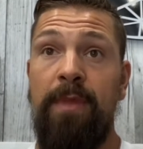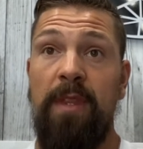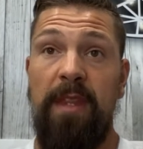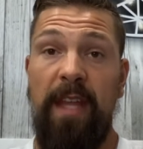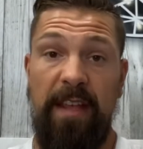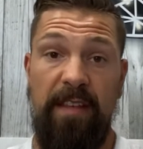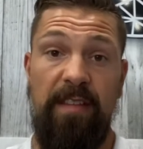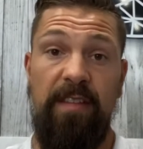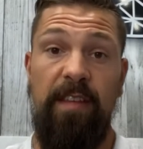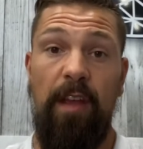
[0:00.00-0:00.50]

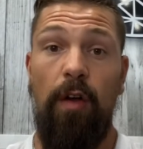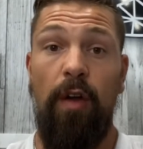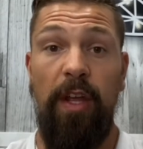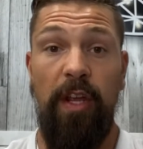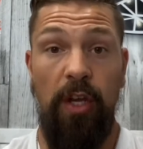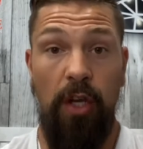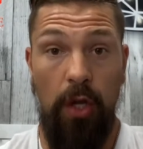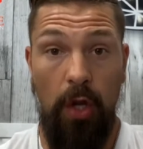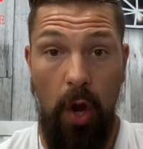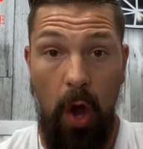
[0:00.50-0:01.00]

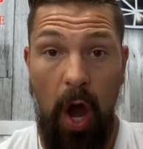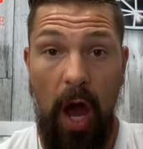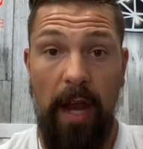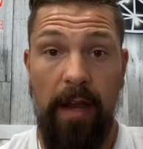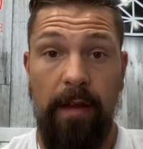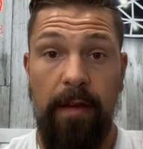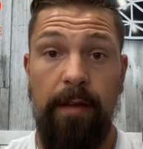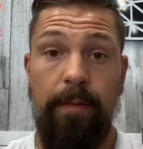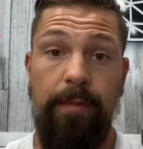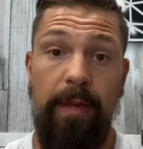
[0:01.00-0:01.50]
necessarily
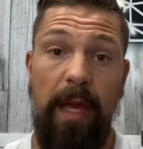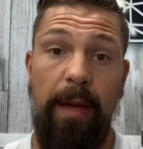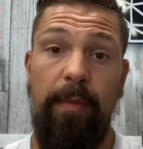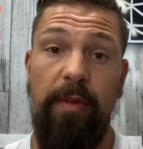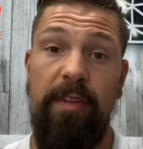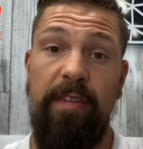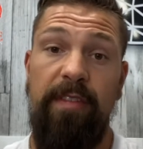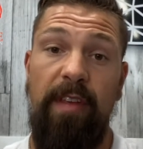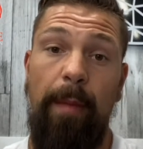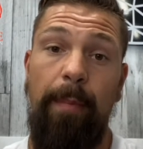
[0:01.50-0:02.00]
not be able
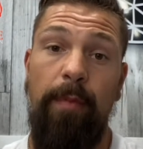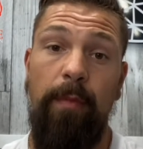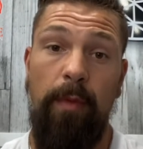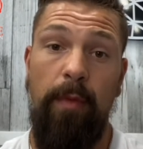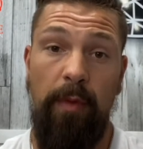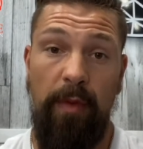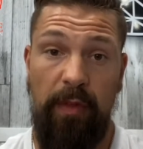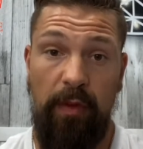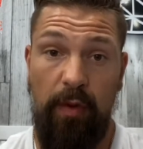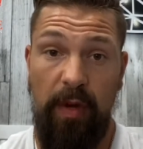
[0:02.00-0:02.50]
to supplement
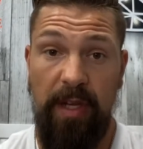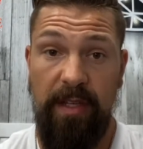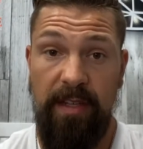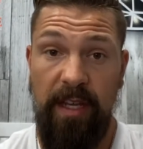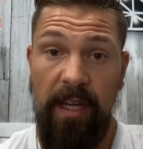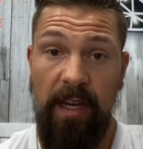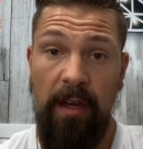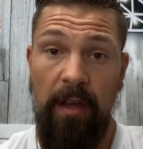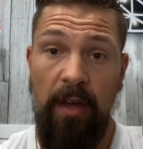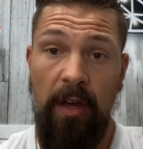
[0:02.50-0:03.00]
with
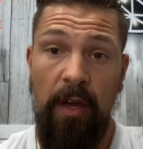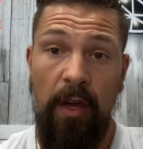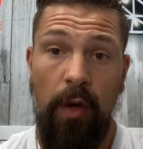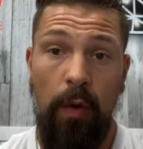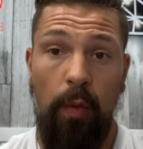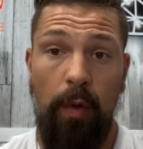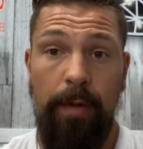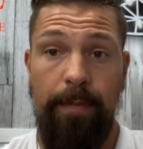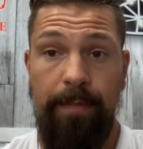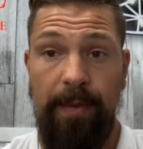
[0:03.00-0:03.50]
creatine
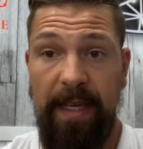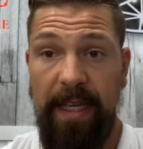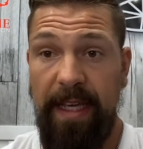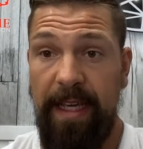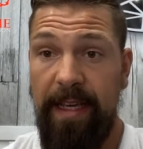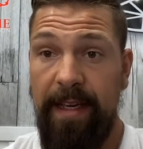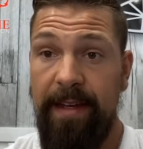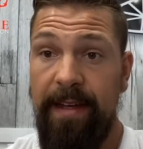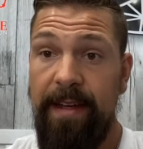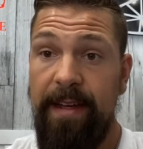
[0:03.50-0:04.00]
would
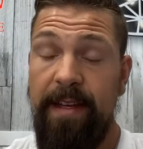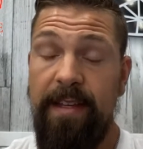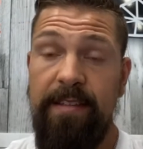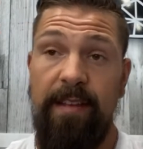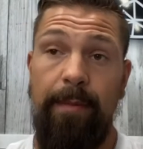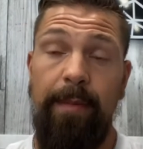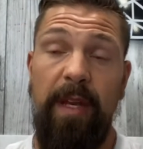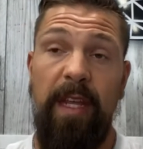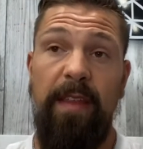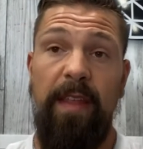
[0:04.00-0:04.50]
be
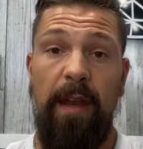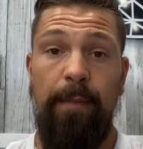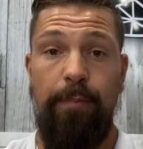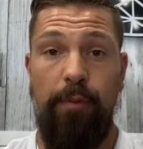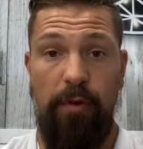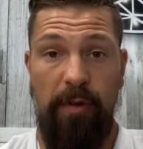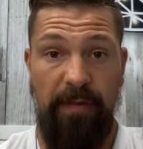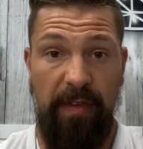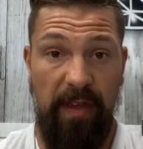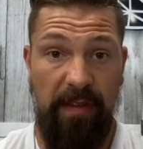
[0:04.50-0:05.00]
somebody that
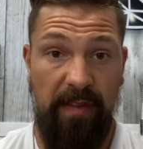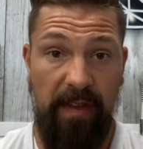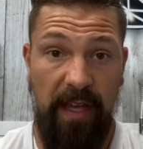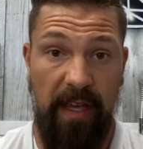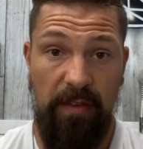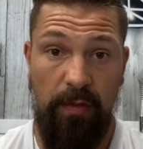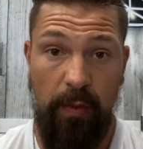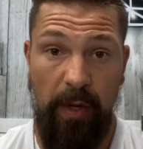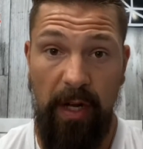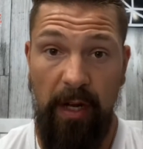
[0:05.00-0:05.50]
previously
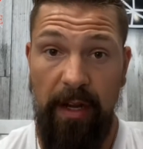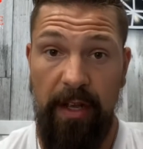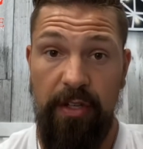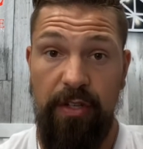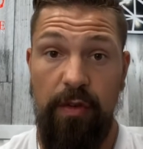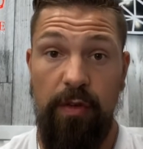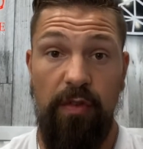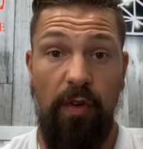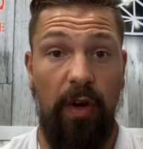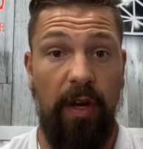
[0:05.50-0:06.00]
has renal
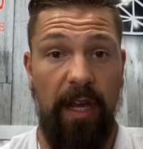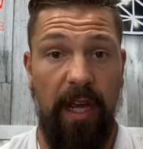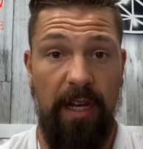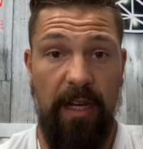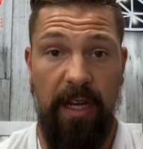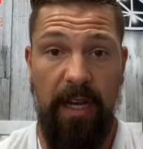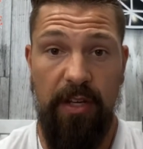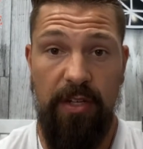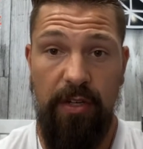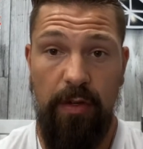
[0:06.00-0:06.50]
issues or
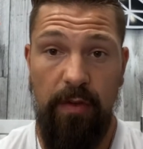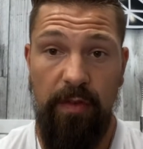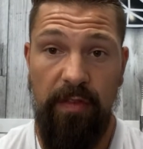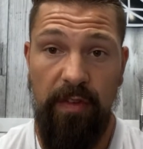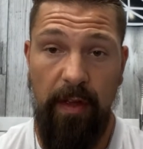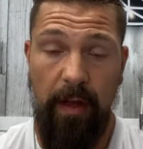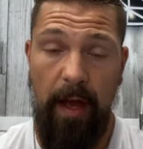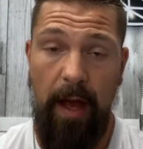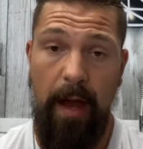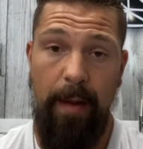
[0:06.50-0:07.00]
kidney
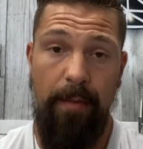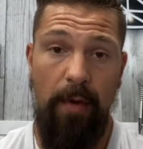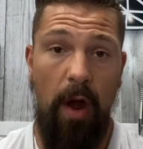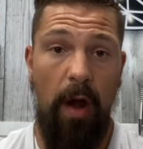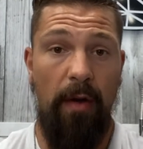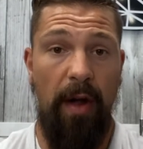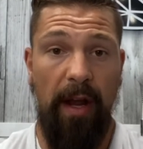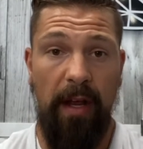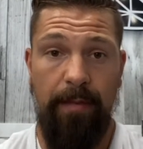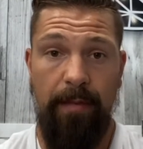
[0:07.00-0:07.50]
issues. Not
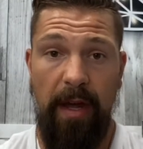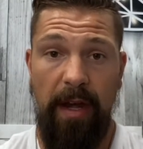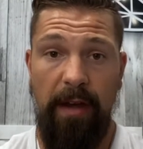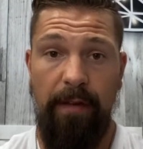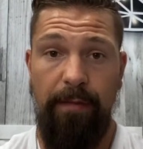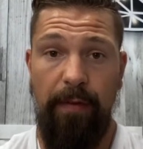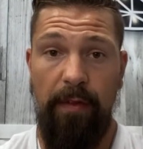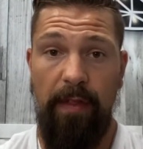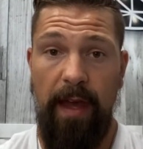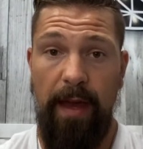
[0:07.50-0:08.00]
recommended
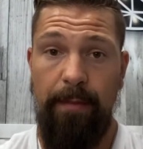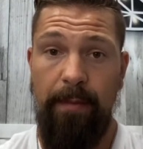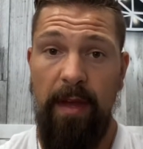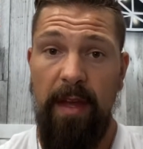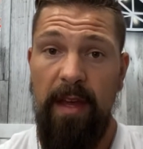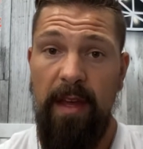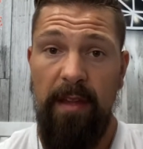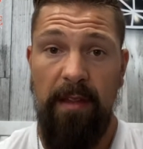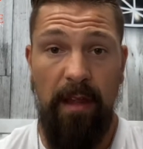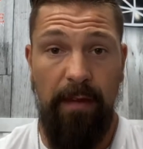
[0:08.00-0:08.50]
for them.
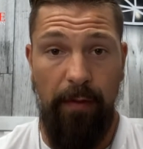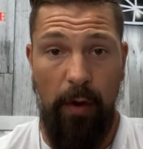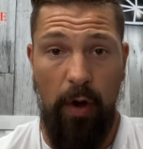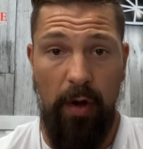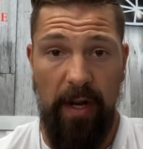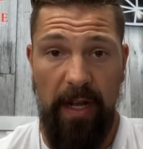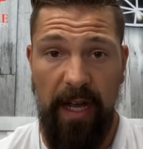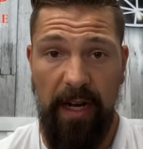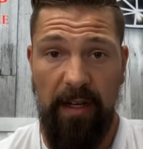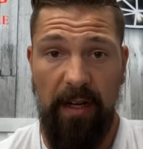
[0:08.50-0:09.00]
They've
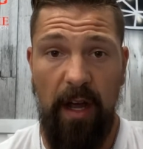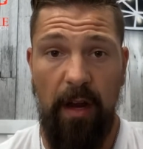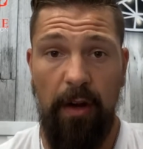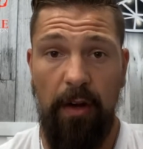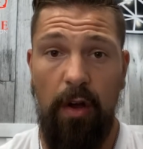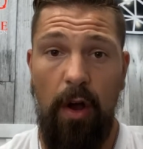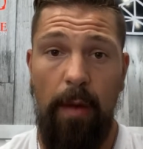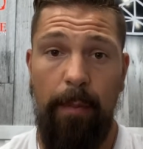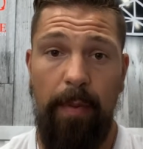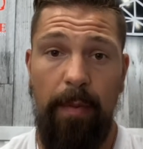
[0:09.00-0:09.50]
already had kind of
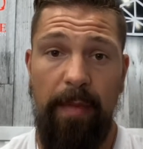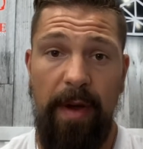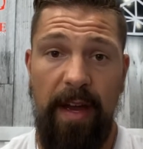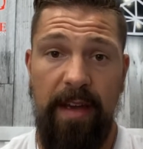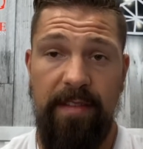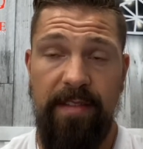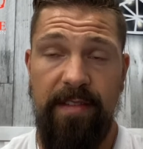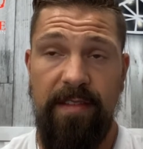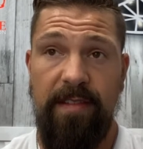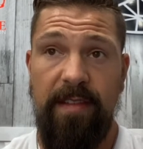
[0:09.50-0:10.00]

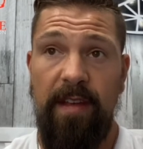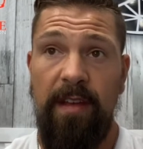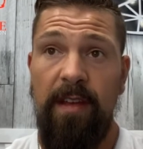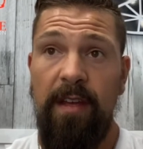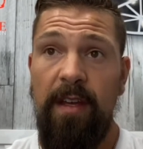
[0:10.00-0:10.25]
compromised